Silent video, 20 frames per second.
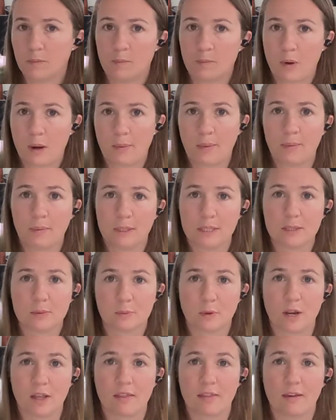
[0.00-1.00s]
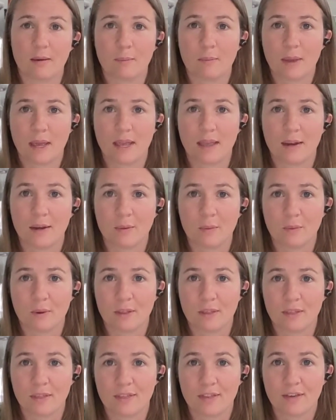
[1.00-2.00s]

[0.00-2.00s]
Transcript: probably spray the pan with